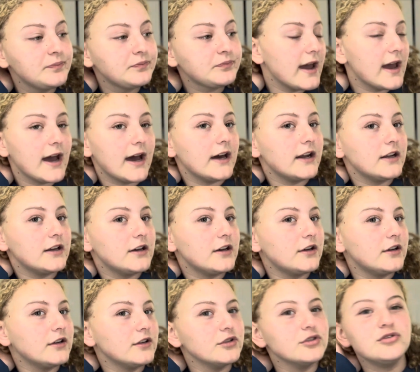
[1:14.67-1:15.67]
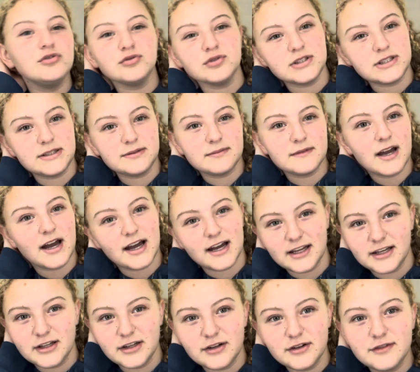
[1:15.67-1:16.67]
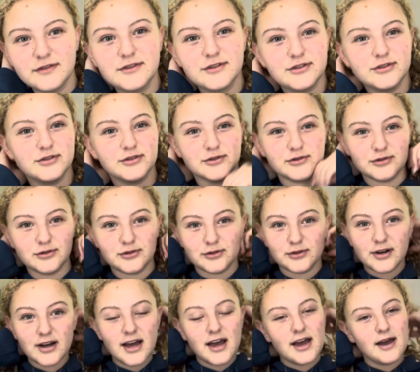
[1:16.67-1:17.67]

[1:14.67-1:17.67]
I had a dream kind of to